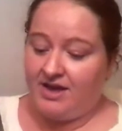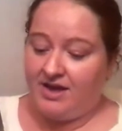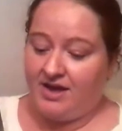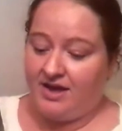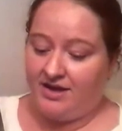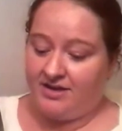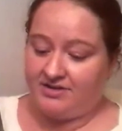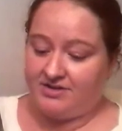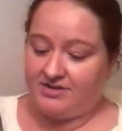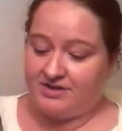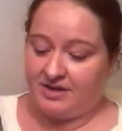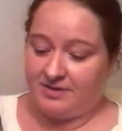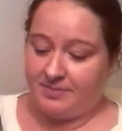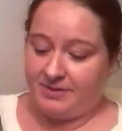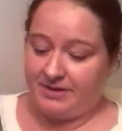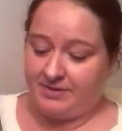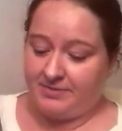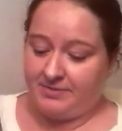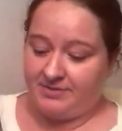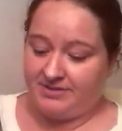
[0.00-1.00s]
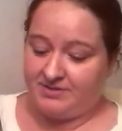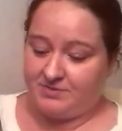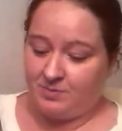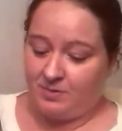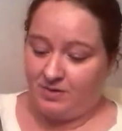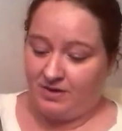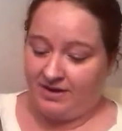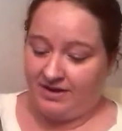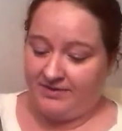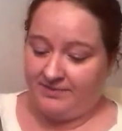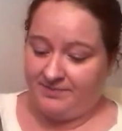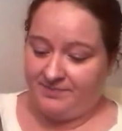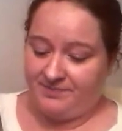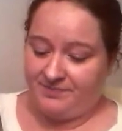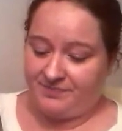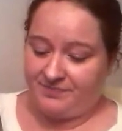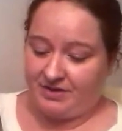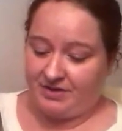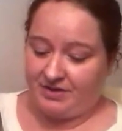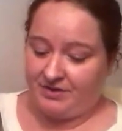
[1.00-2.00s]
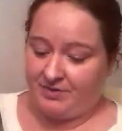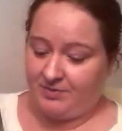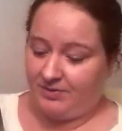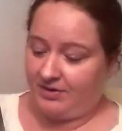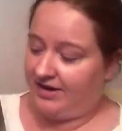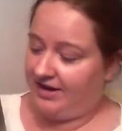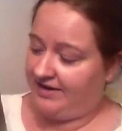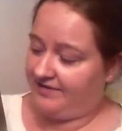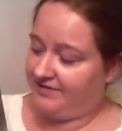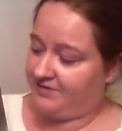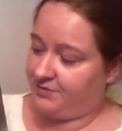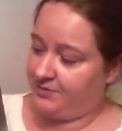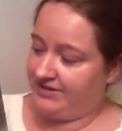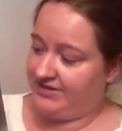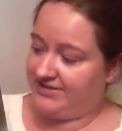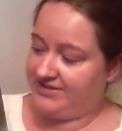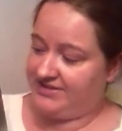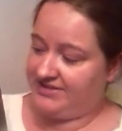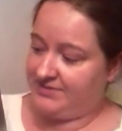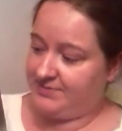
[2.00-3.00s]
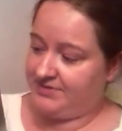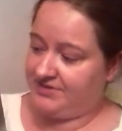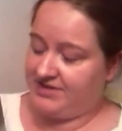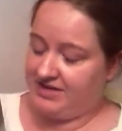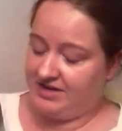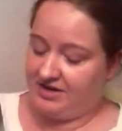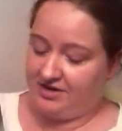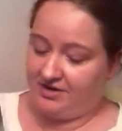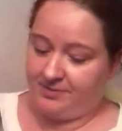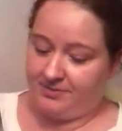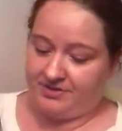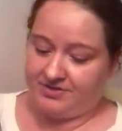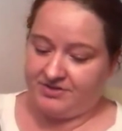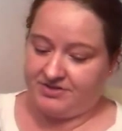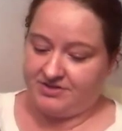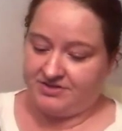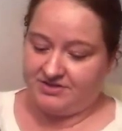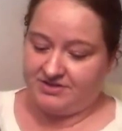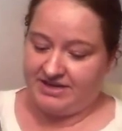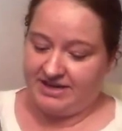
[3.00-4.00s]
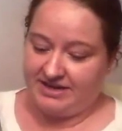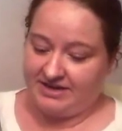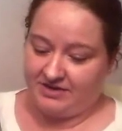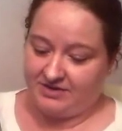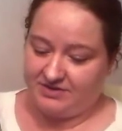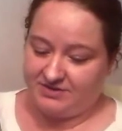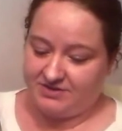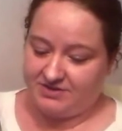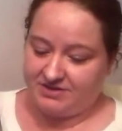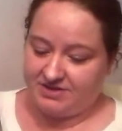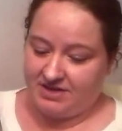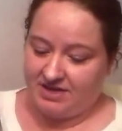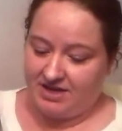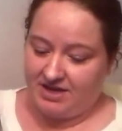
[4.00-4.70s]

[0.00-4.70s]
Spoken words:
So at Pink Plus One, you are going to have 26% on your personal sales.